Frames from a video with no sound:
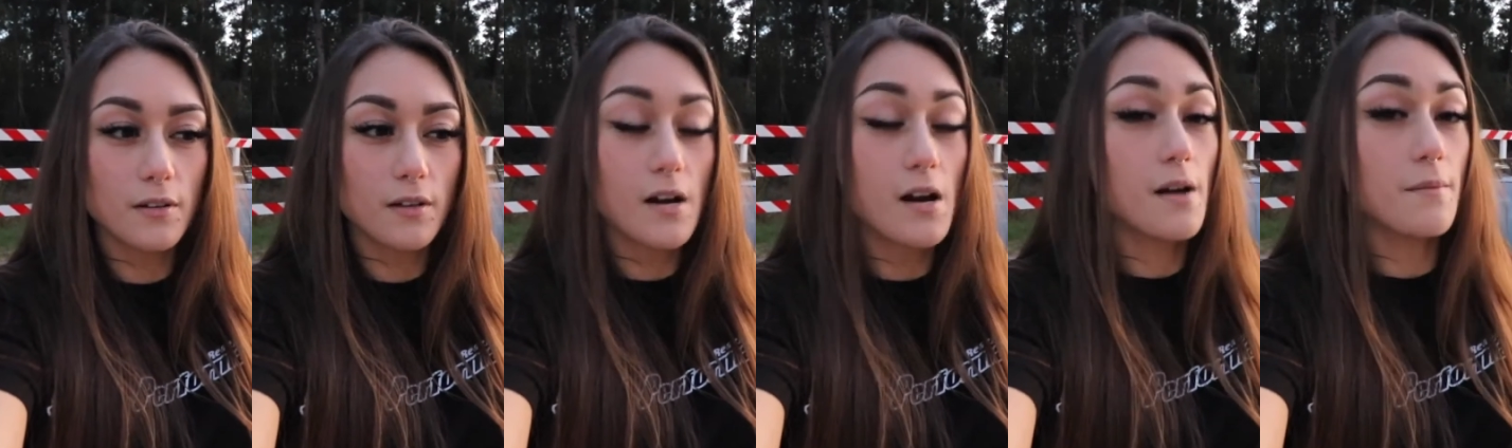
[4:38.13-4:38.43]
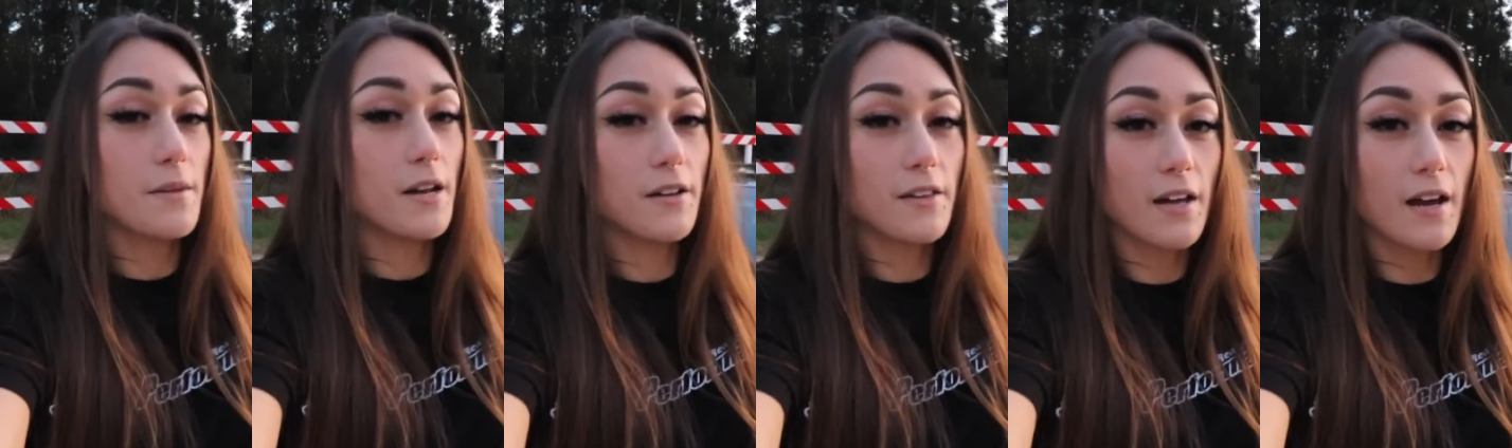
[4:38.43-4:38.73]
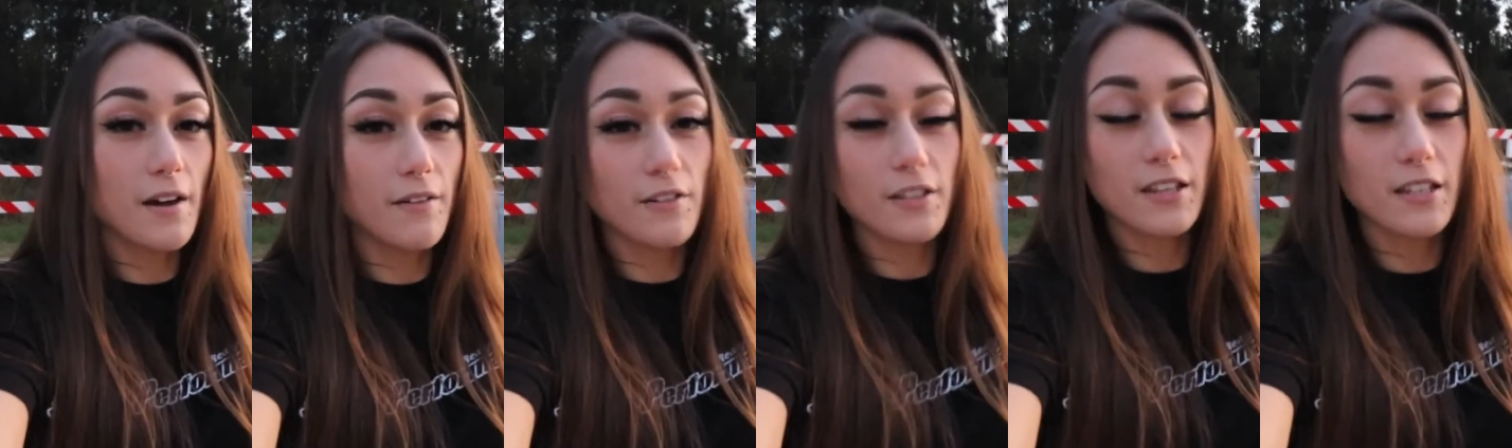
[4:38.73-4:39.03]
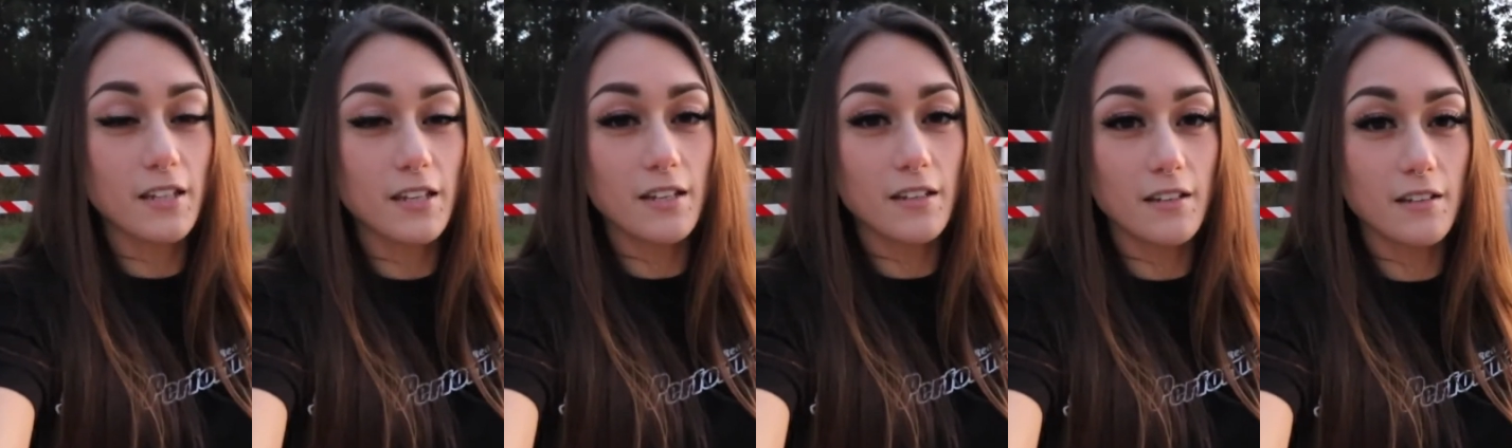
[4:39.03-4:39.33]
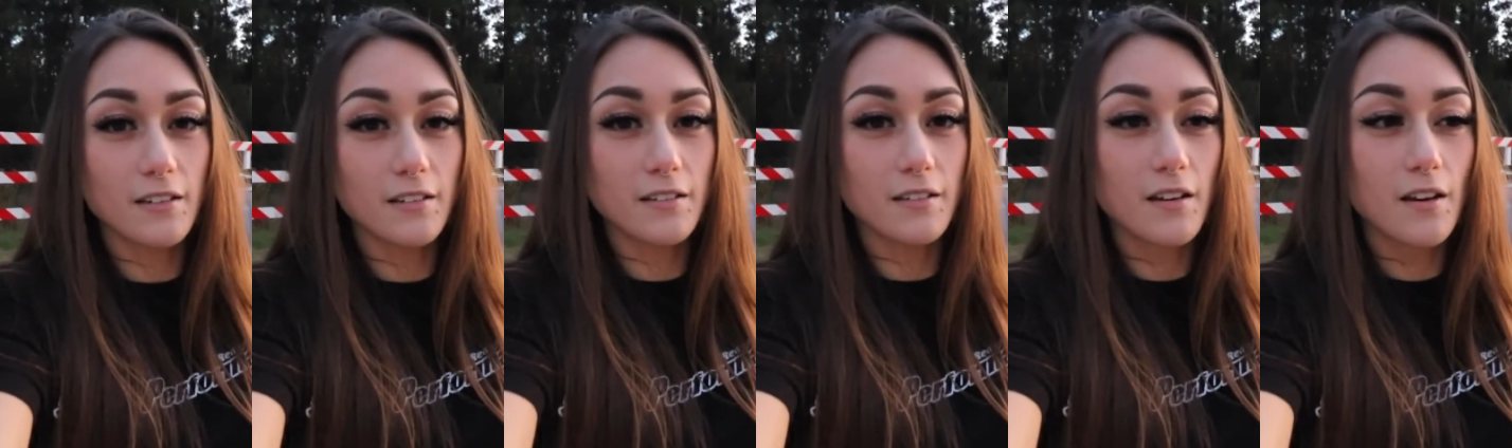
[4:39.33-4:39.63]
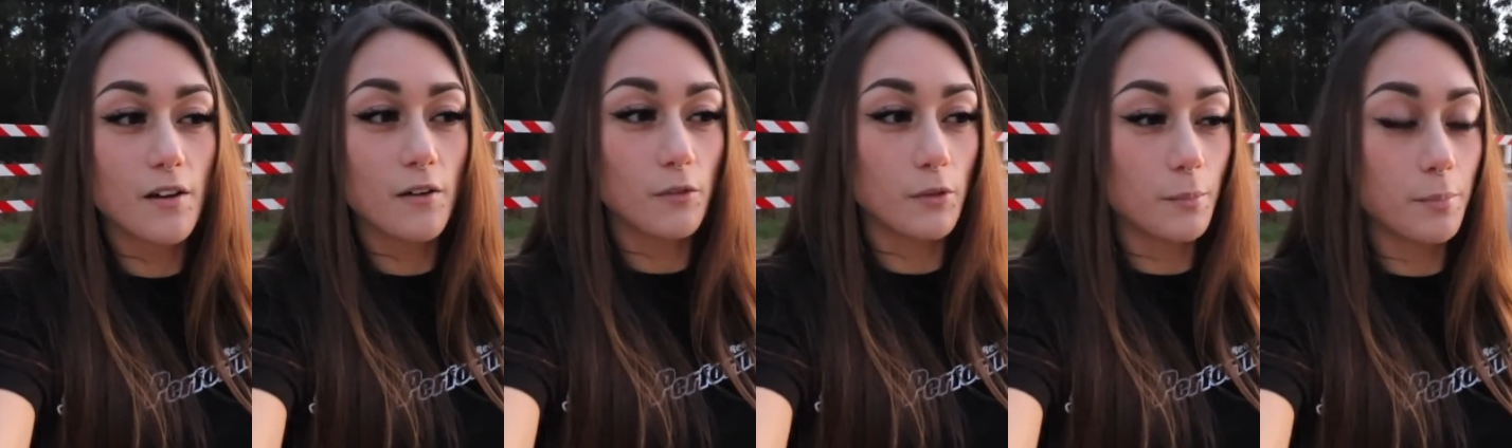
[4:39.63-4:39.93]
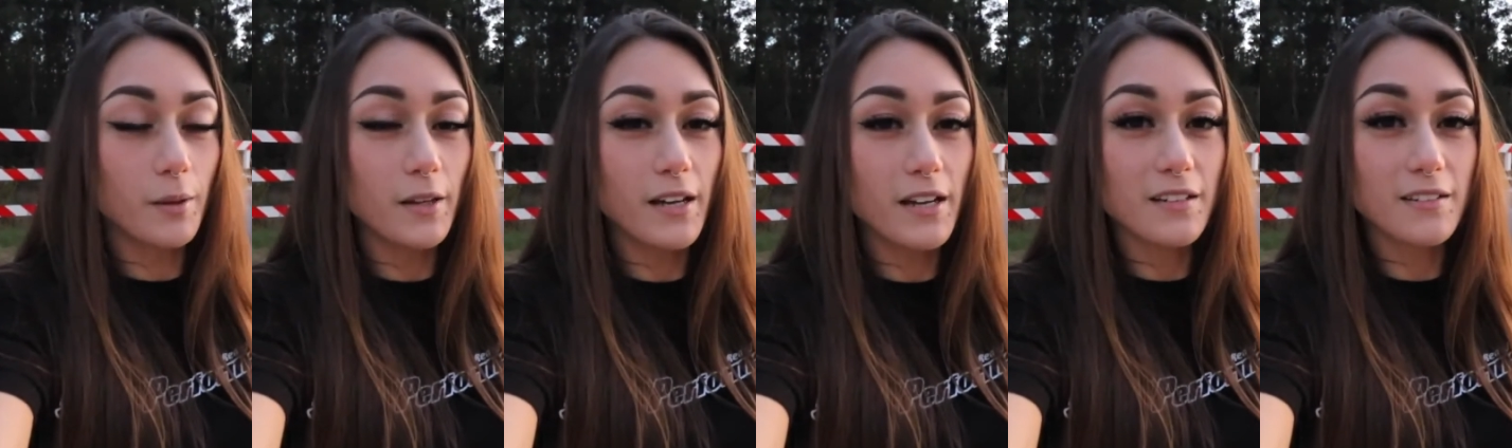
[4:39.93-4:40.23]
now that everything is
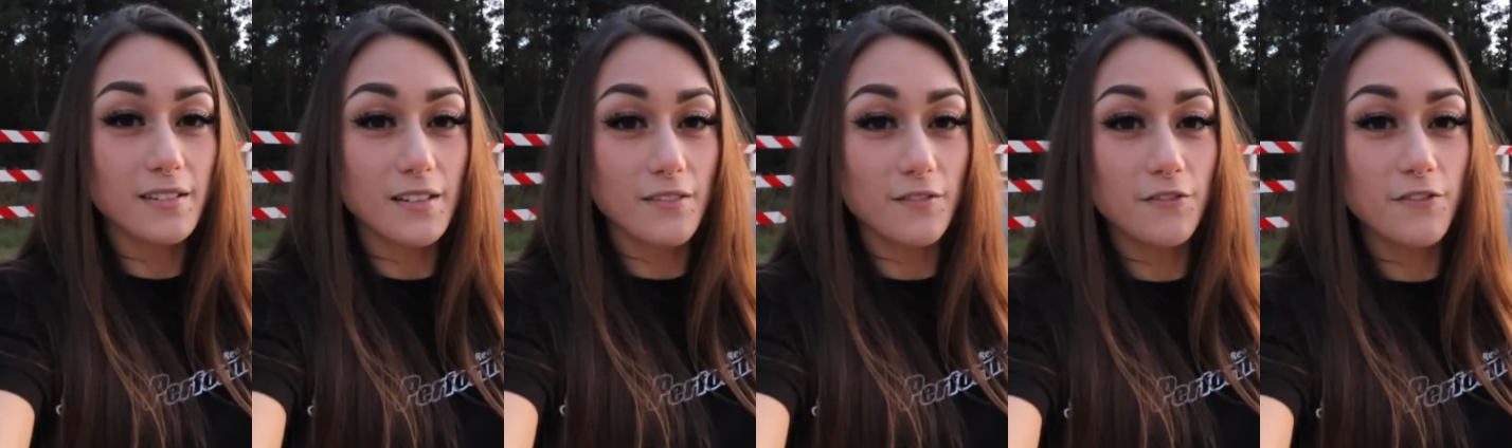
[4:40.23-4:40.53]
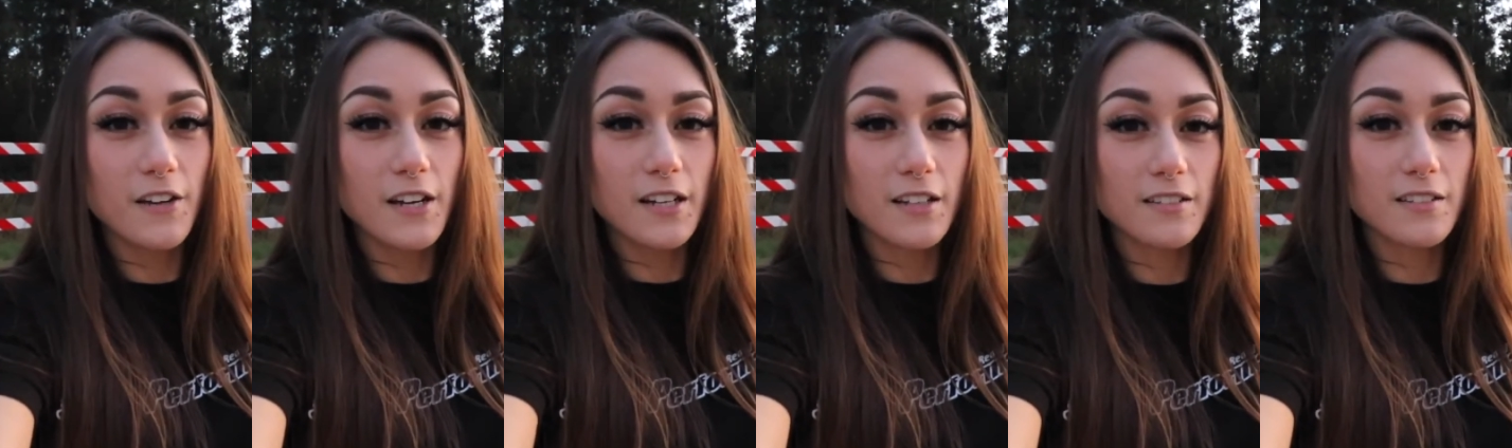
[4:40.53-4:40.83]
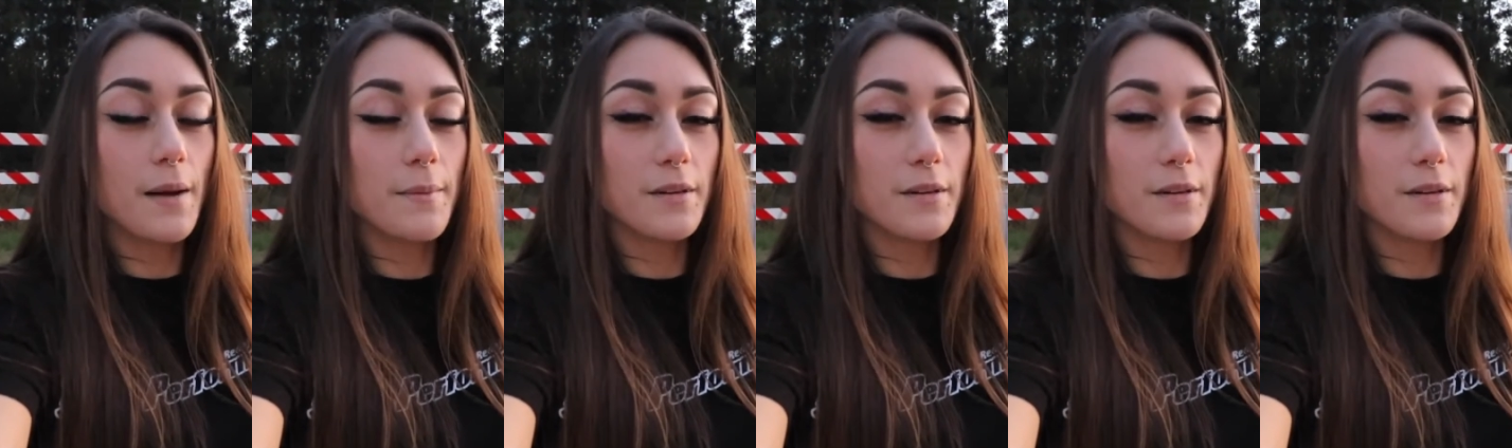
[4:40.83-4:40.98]
replaced and fixed.